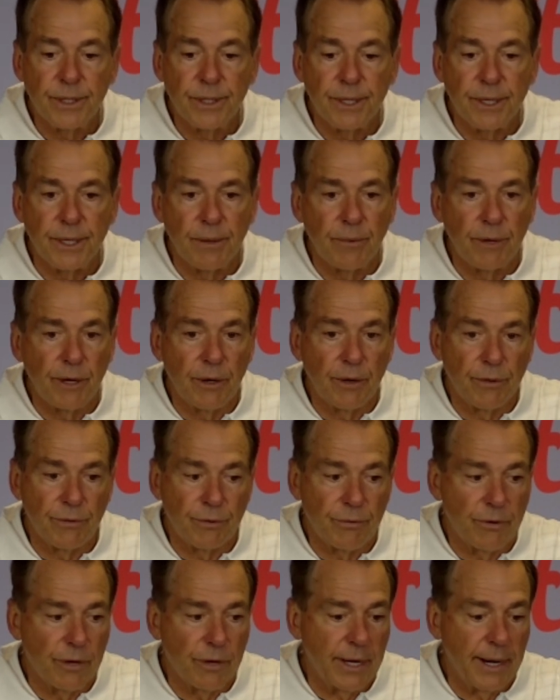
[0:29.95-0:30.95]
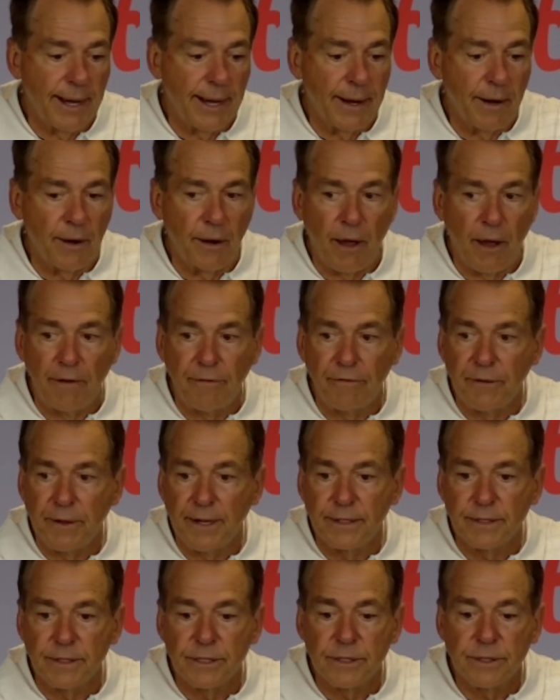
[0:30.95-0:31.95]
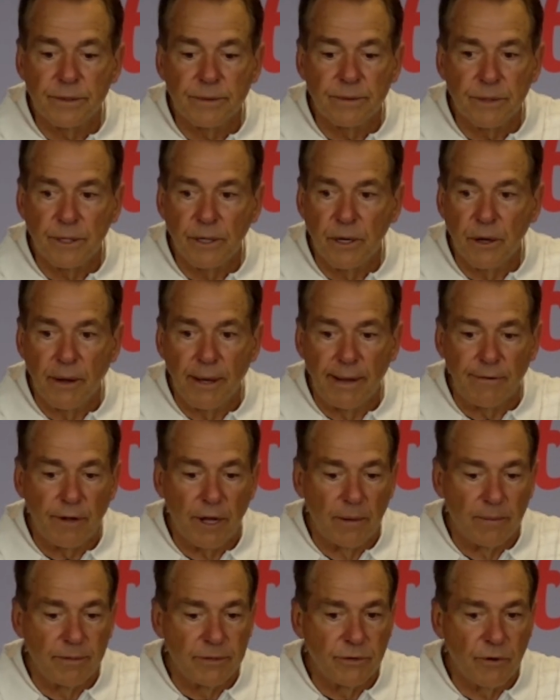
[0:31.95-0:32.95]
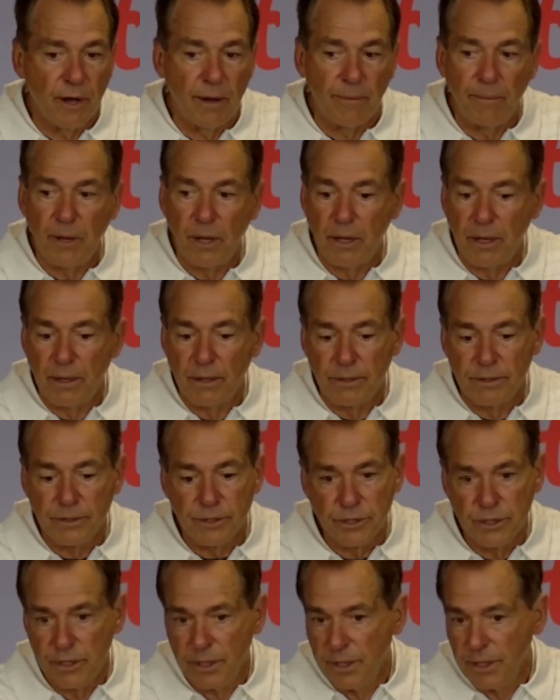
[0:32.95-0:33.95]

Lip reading: We go three and out on offense, you know, have a couple drop balls,